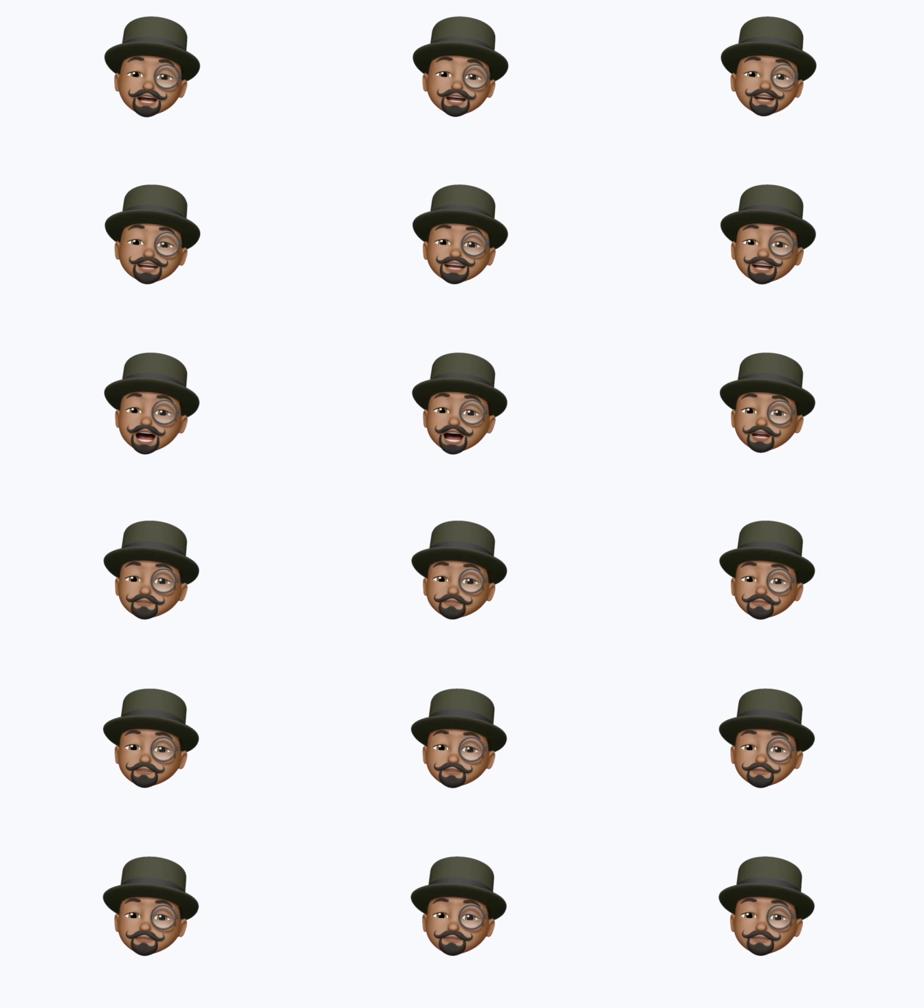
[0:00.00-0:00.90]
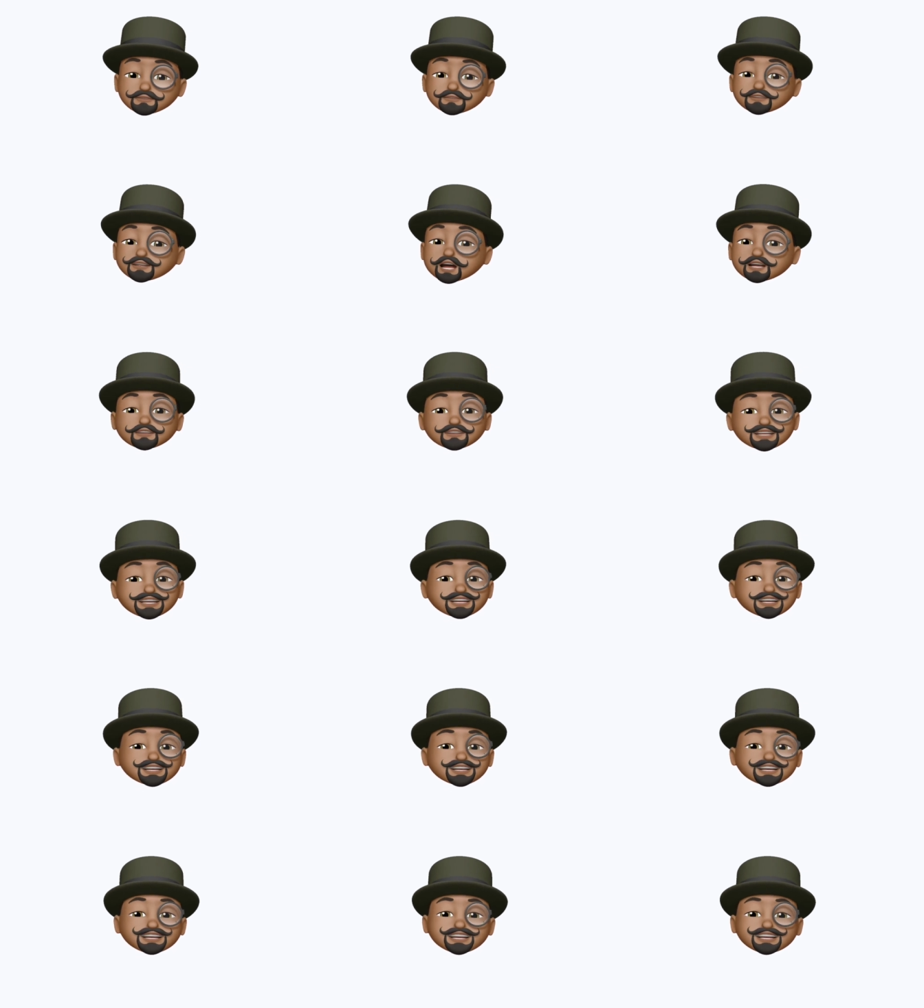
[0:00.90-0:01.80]
he came from. Whose ghost is
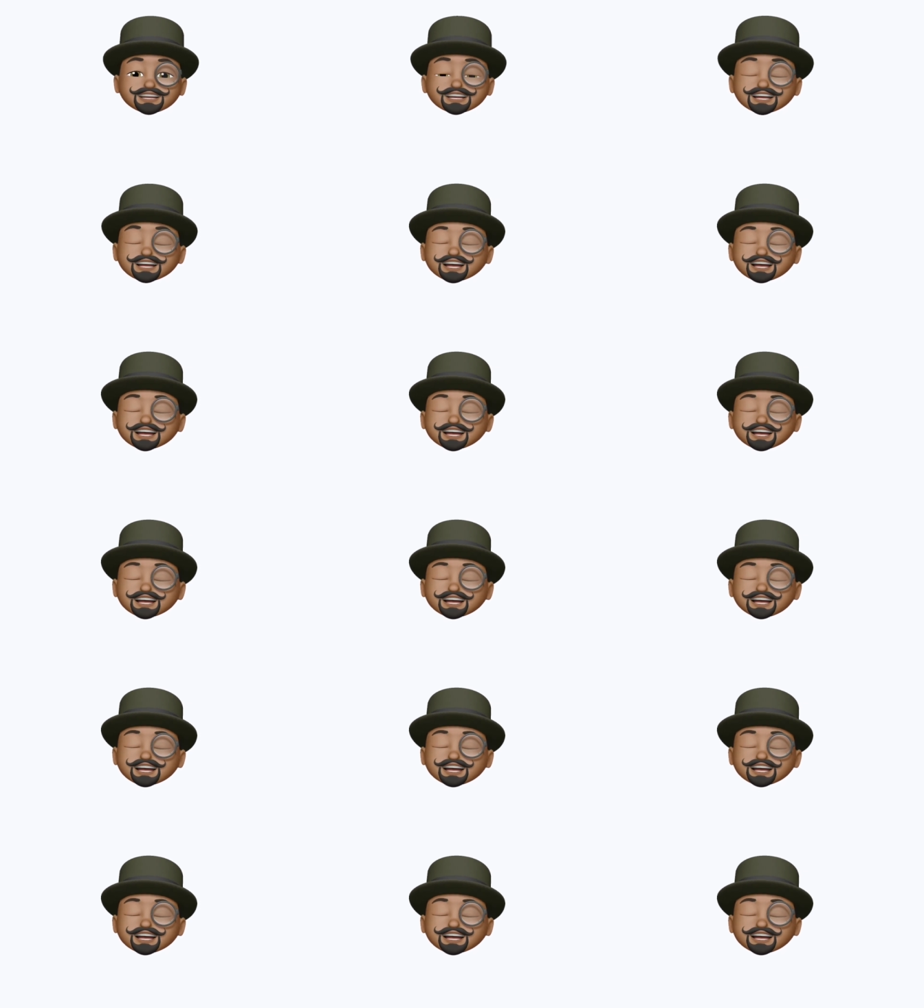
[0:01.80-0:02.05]
this?